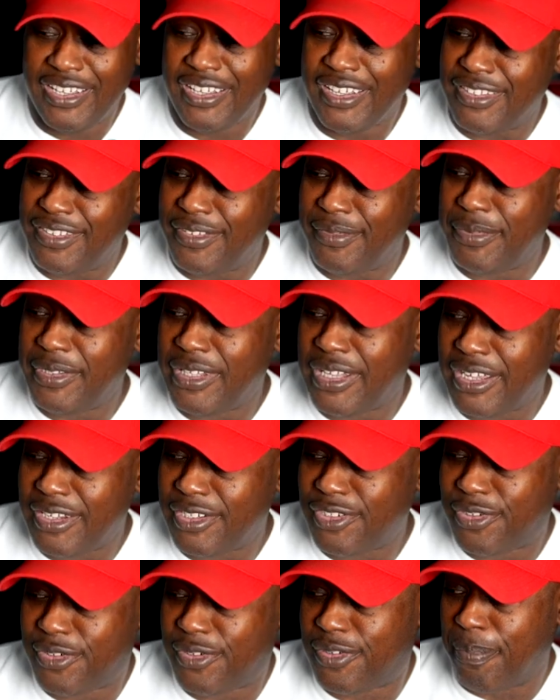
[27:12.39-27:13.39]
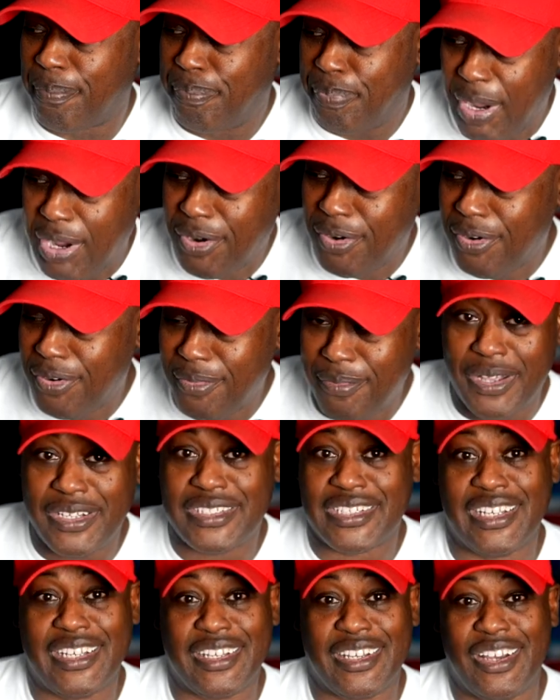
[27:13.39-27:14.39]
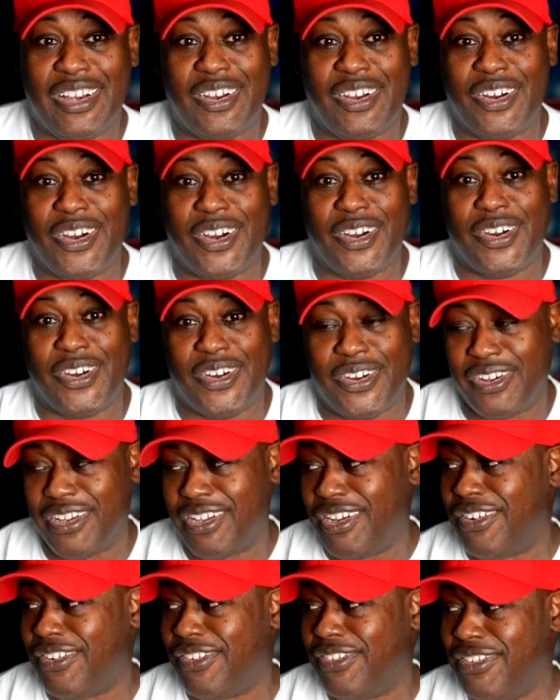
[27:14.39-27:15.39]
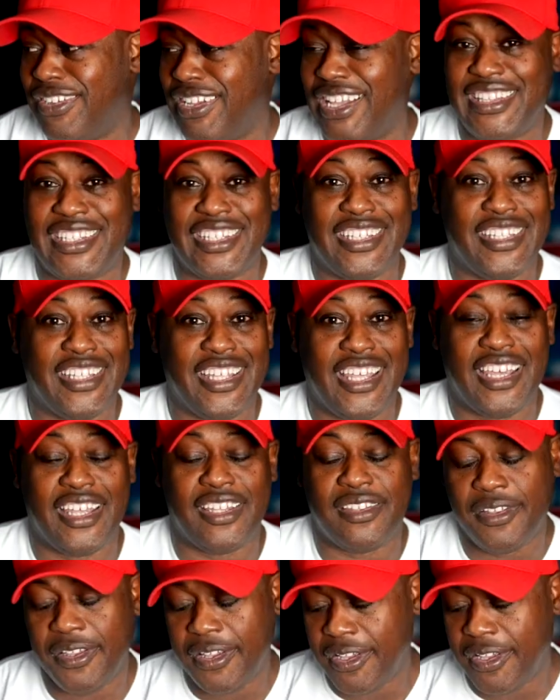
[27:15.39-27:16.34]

And it'd be like, boom! I was like, oh, oh, I did it again.